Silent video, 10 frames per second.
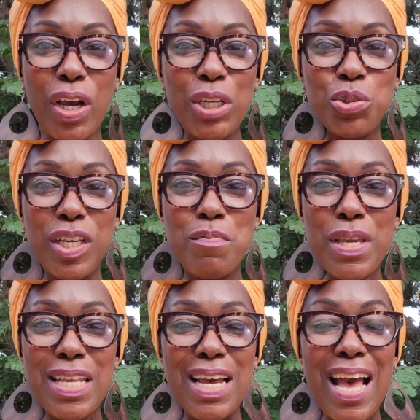country in
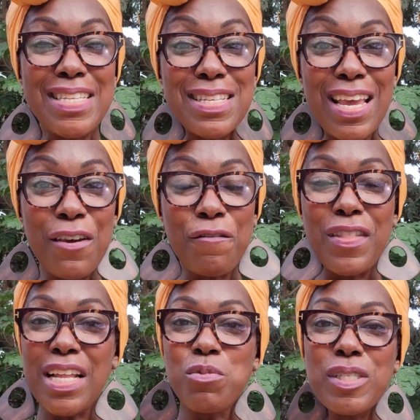media as if
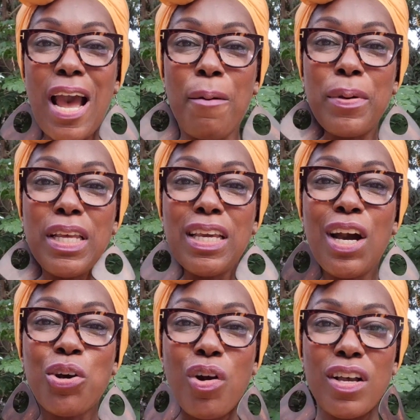that's what's happening
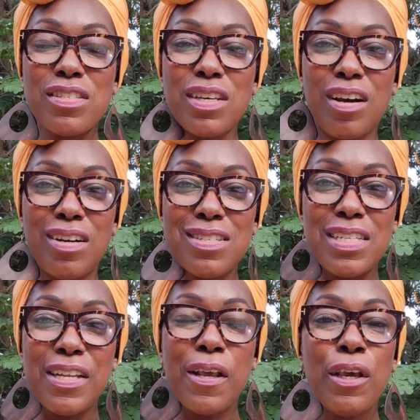across the
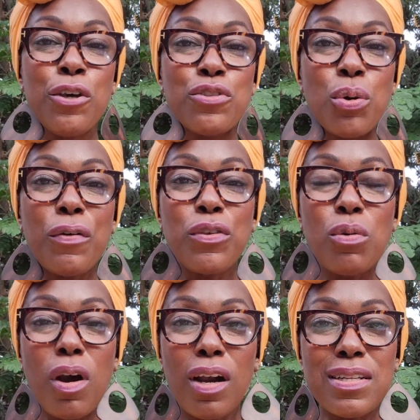continent. So if
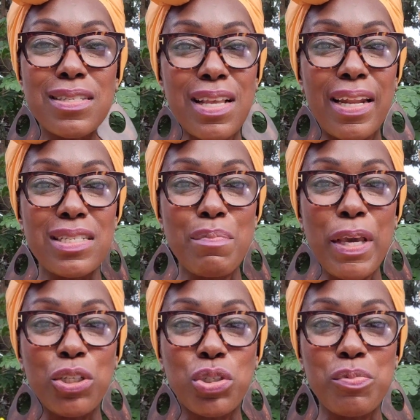you are deciding to
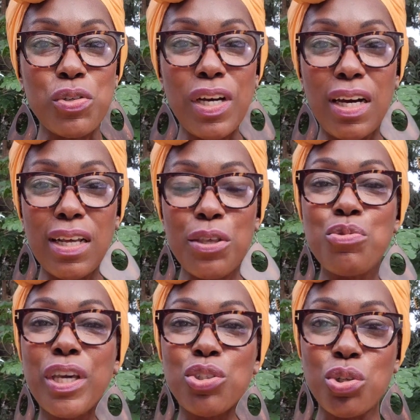make a trip to Ghana,
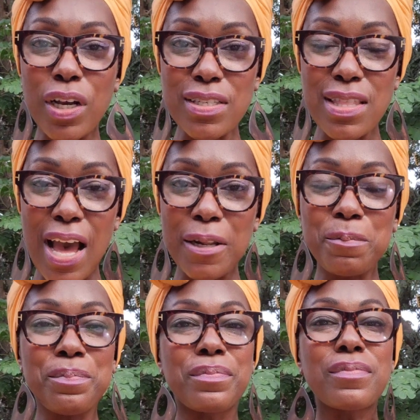you can trust that
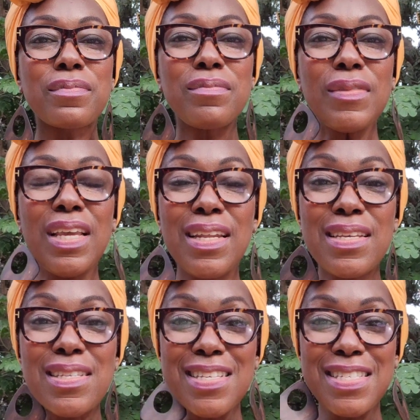it
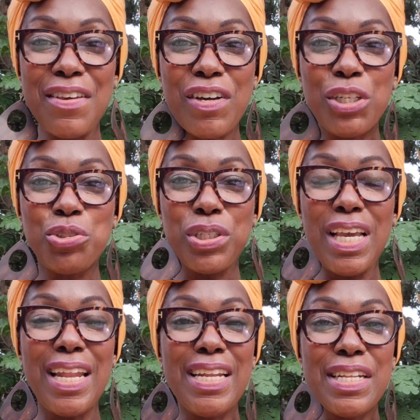is a safe country
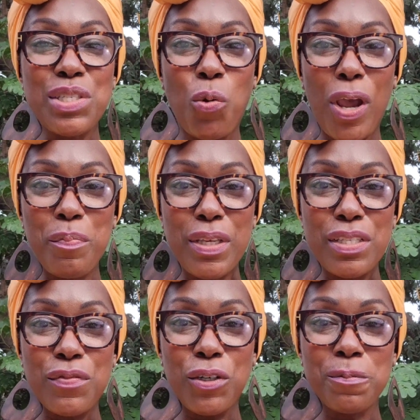and it is quite
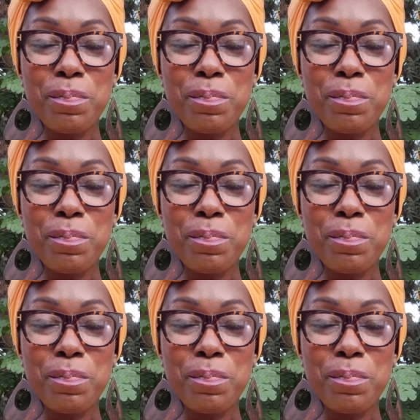peaceful.